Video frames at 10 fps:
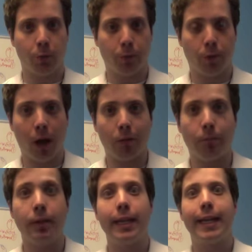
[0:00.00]
and
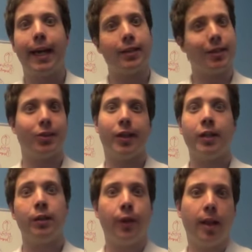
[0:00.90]
problem, as I said, it
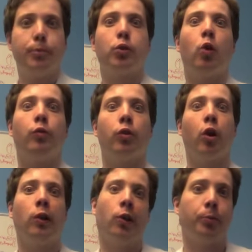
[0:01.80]
develops over
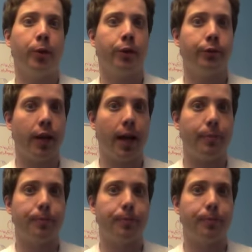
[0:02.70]
a long period of time.